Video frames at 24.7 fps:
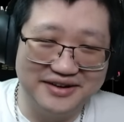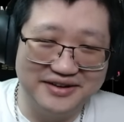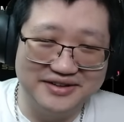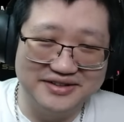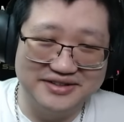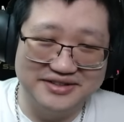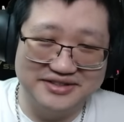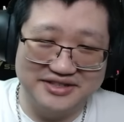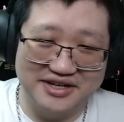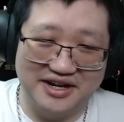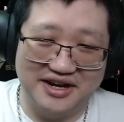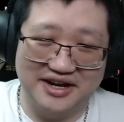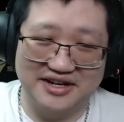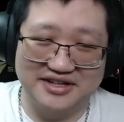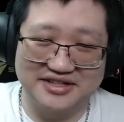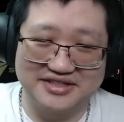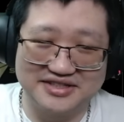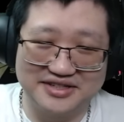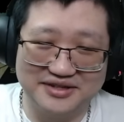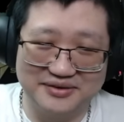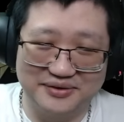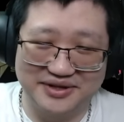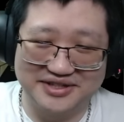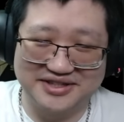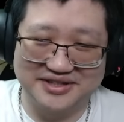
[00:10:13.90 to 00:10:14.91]

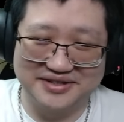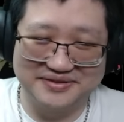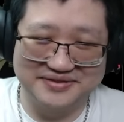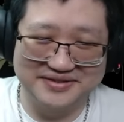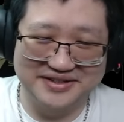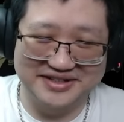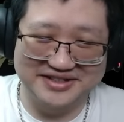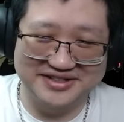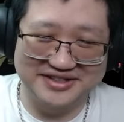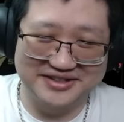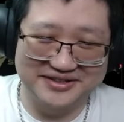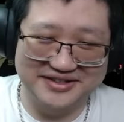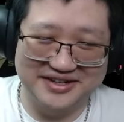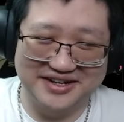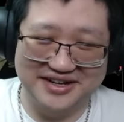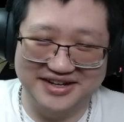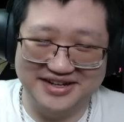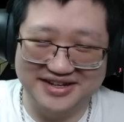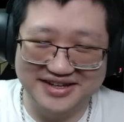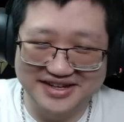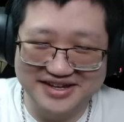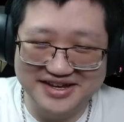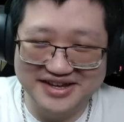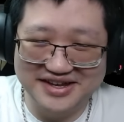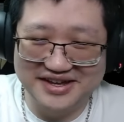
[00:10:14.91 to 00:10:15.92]
ZOS, what the fuck? Okay.
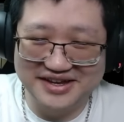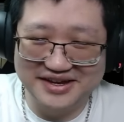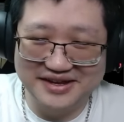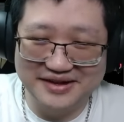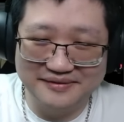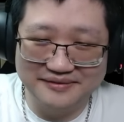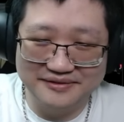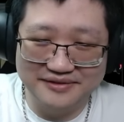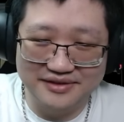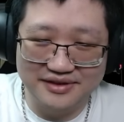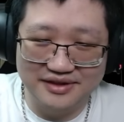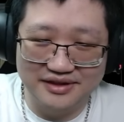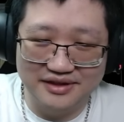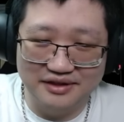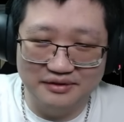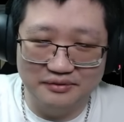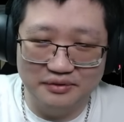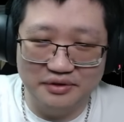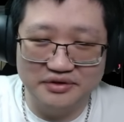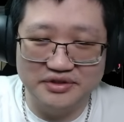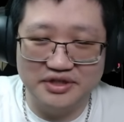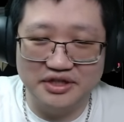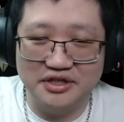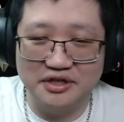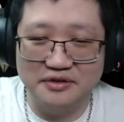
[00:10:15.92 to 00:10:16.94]

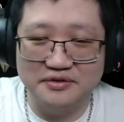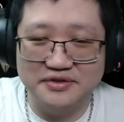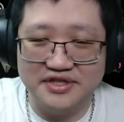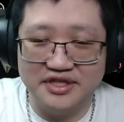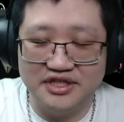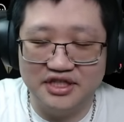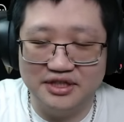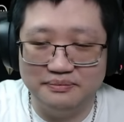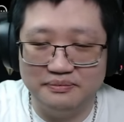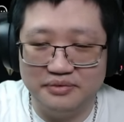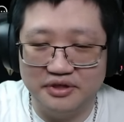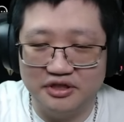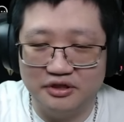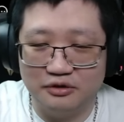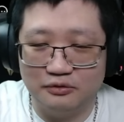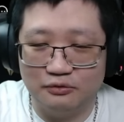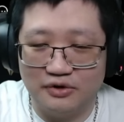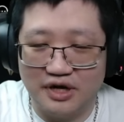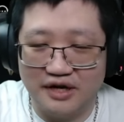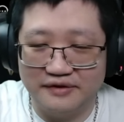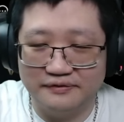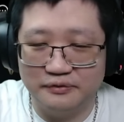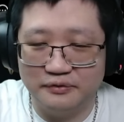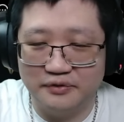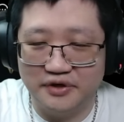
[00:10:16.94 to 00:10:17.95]
Well, there goes any bigger
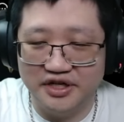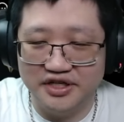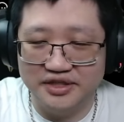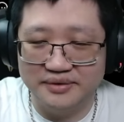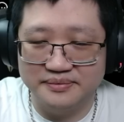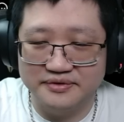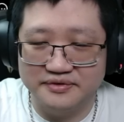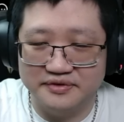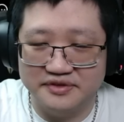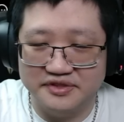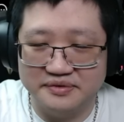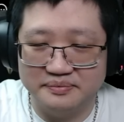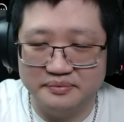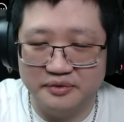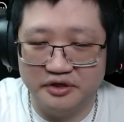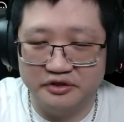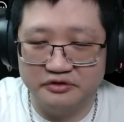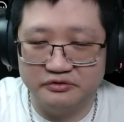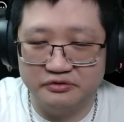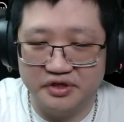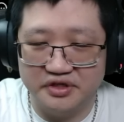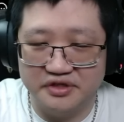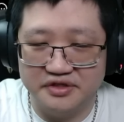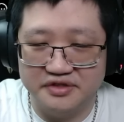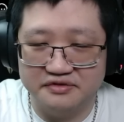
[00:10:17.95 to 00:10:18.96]
raffle items for small
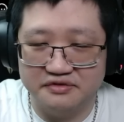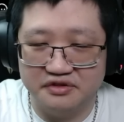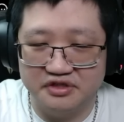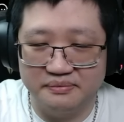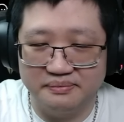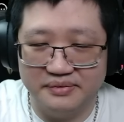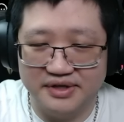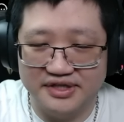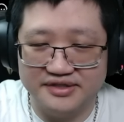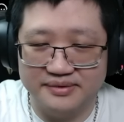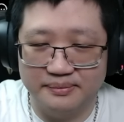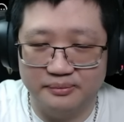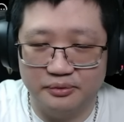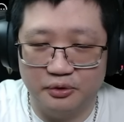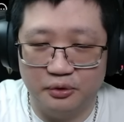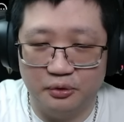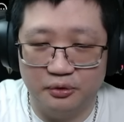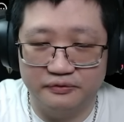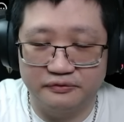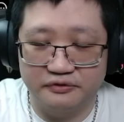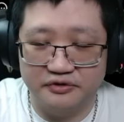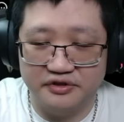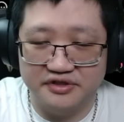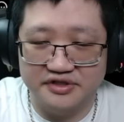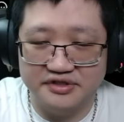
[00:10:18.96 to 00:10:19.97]
traders trying to make some gold
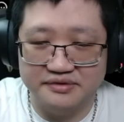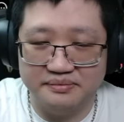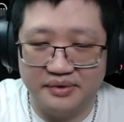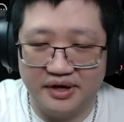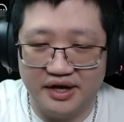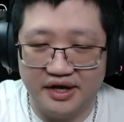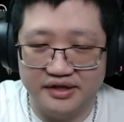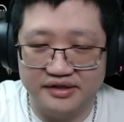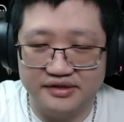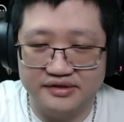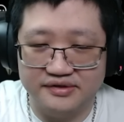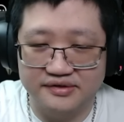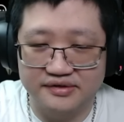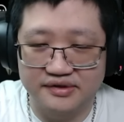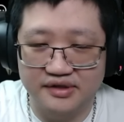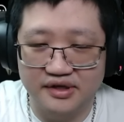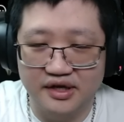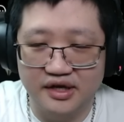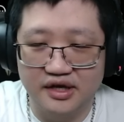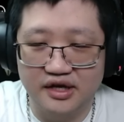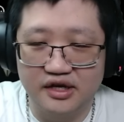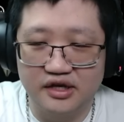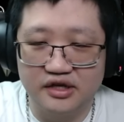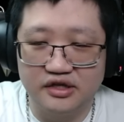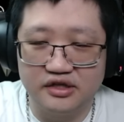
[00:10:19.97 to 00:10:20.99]
for their spots.
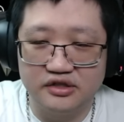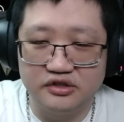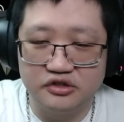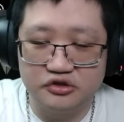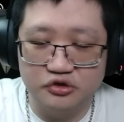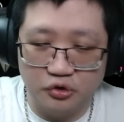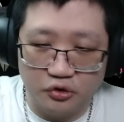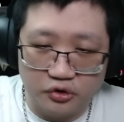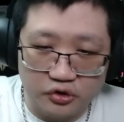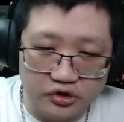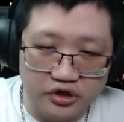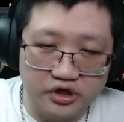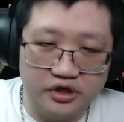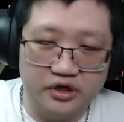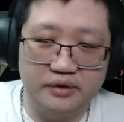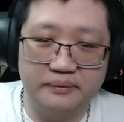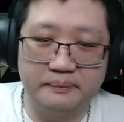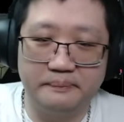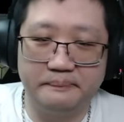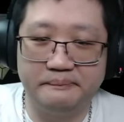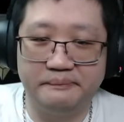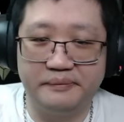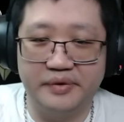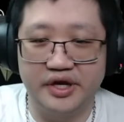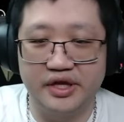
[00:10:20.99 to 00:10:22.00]
Sure,
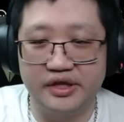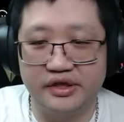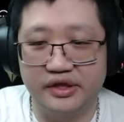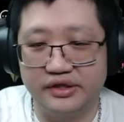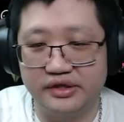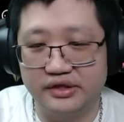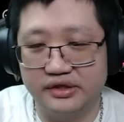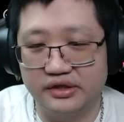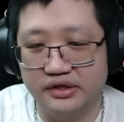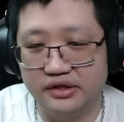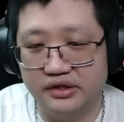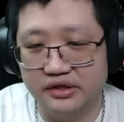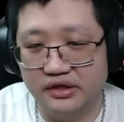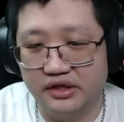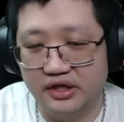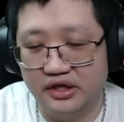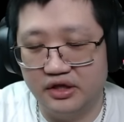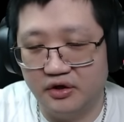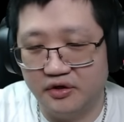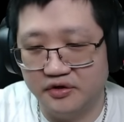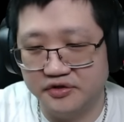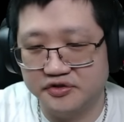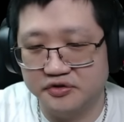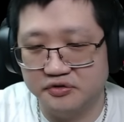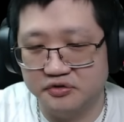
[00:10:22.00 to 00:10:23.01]
but it
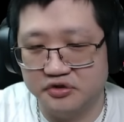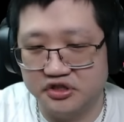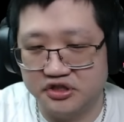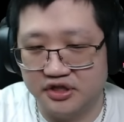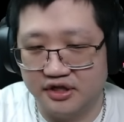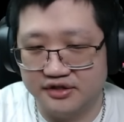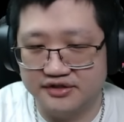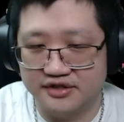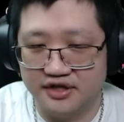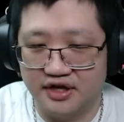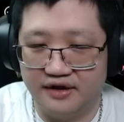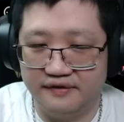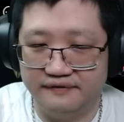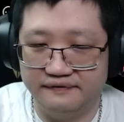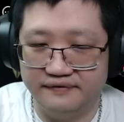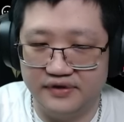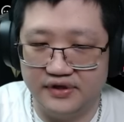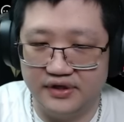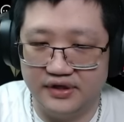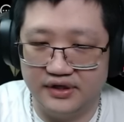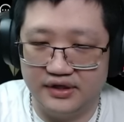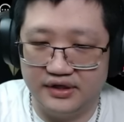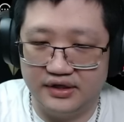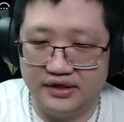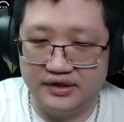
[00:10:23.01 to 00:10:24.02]
also shuts off
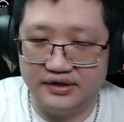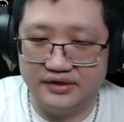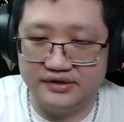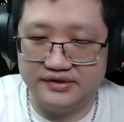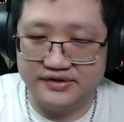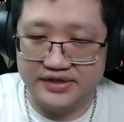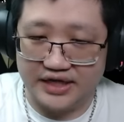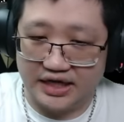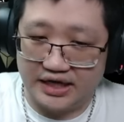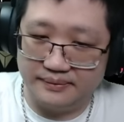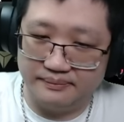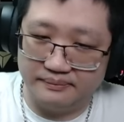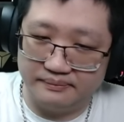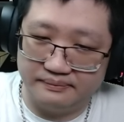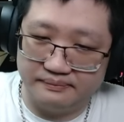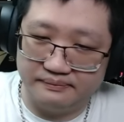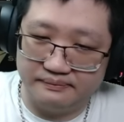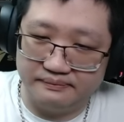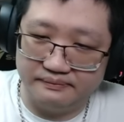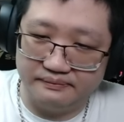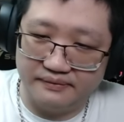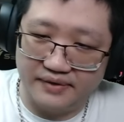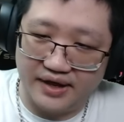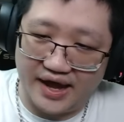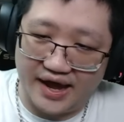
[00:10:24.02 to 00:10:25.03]
the same
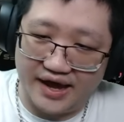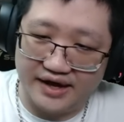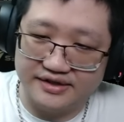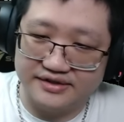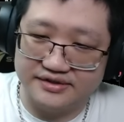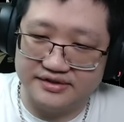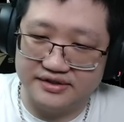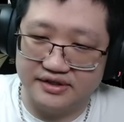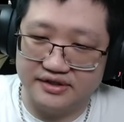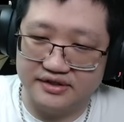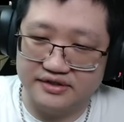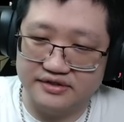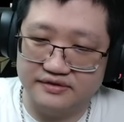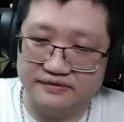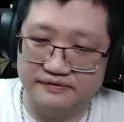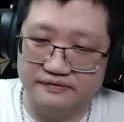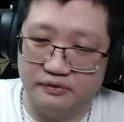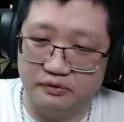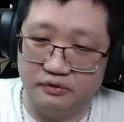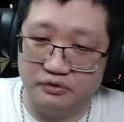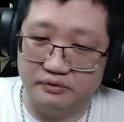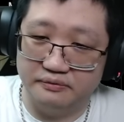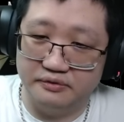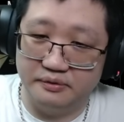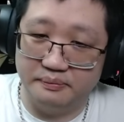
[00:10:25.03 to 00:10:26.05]
access
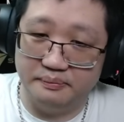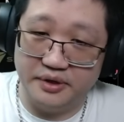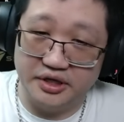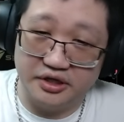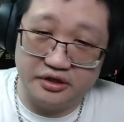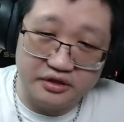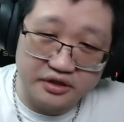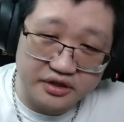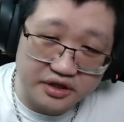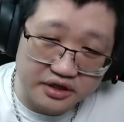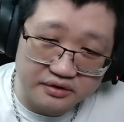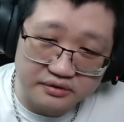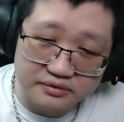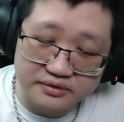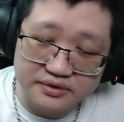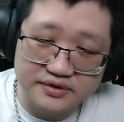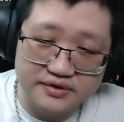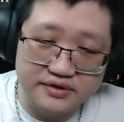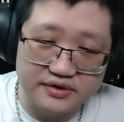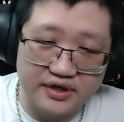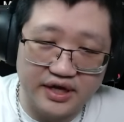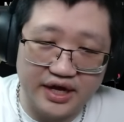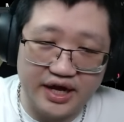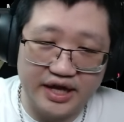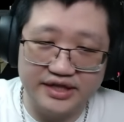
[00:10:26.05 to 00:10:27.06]
for the bigger
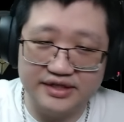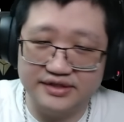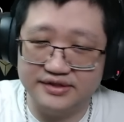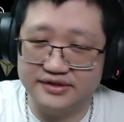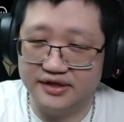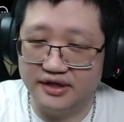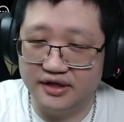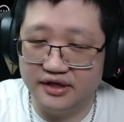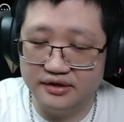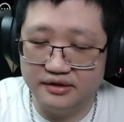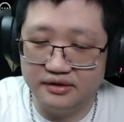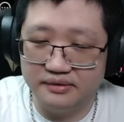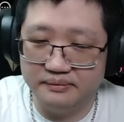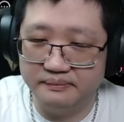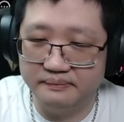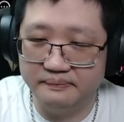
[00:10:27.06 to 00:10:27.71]
guilds, I'd say.